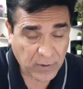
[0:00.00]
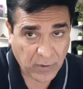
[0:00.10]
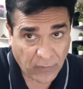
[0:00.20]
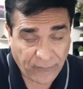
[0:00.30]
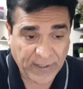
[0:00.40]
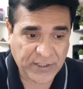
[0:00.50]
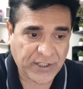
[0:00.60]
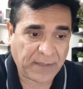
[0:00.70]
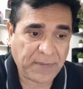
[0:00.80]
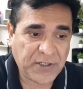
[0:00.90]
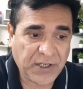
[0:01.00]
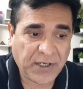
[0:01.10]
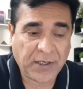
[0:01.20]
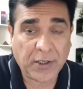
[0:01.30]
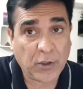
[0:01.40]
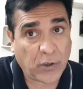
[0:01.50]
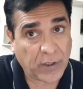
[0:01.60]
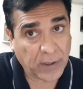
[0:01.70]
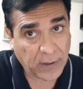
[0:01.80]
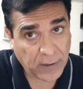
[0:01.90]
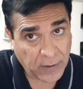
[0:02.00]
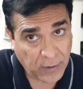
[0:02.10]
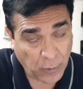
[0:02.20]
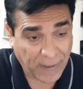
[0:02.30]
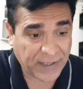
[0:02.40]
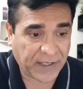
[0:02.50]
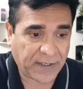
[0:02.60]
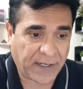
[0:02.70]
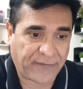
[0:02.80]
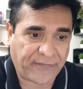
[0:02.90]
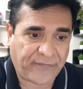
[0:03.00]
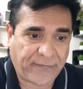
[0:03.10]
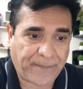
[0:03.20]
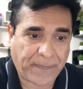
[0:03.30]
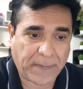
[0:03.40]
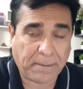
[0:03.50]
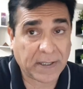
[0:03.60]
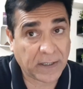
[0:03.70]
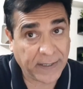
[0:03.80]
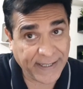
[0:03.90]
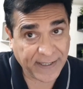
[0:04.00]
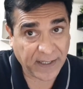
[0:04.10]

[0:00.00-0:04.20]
conflicts can be seen in your romantic life, but later